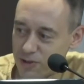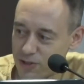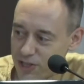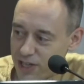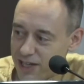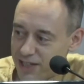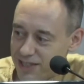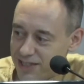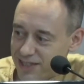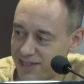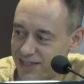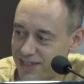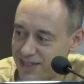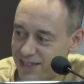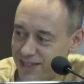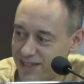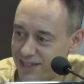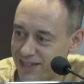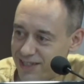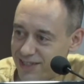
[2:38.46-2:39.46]
chest,
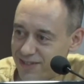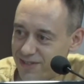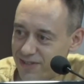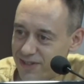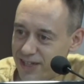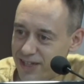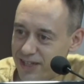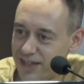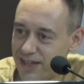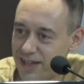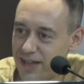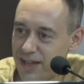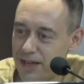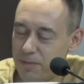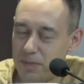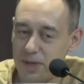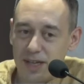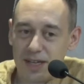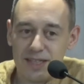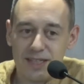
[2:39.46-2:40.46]
right?
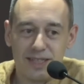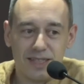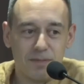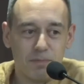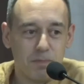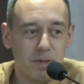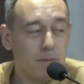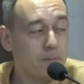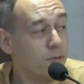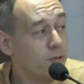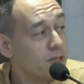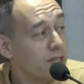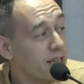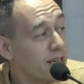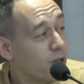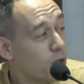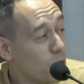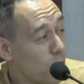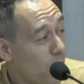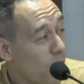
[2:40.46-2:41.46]
Because people take
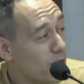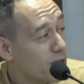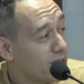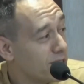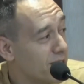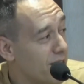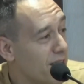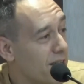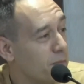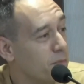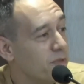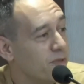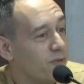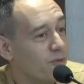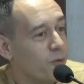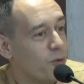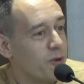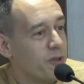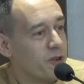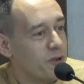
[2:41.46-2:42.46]
a long time
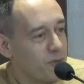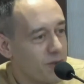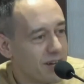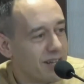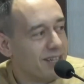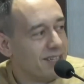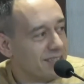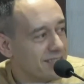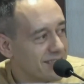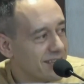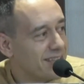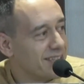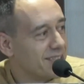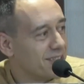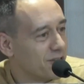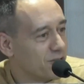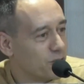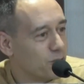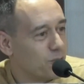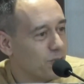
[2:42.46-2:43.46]
before they're ready to say
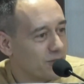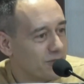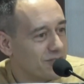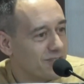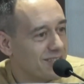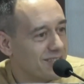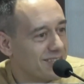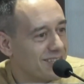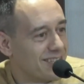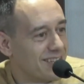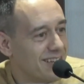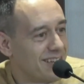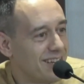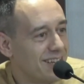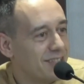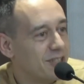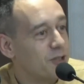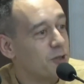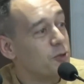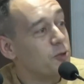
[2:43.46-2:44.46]
such words.
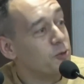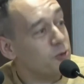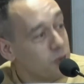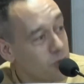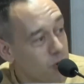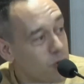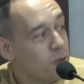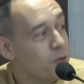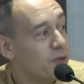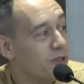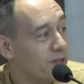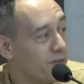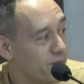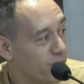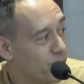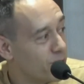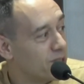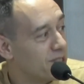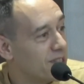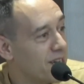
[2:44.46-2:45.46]
So when the
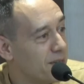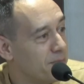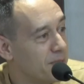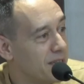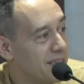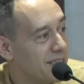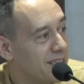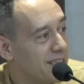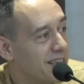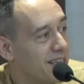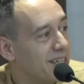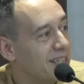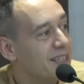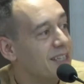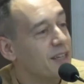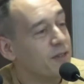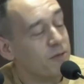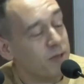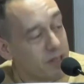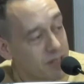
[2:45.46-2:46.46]
first time they say it,
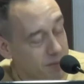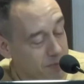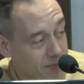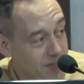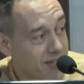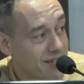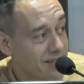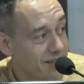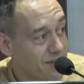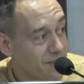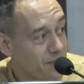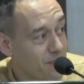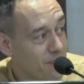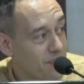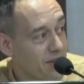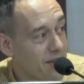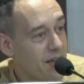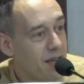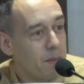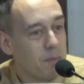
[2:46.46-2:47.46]
they really mean it.
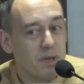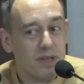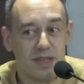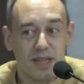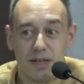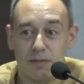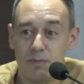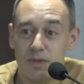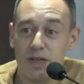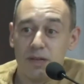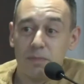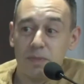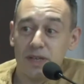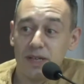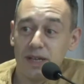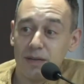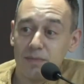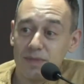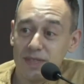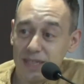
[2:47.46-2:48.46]
But then when it
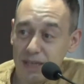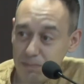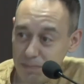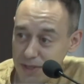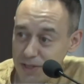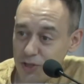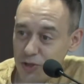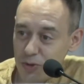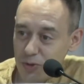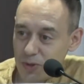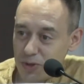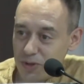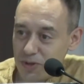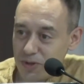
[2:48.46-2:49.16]
becomes habitual,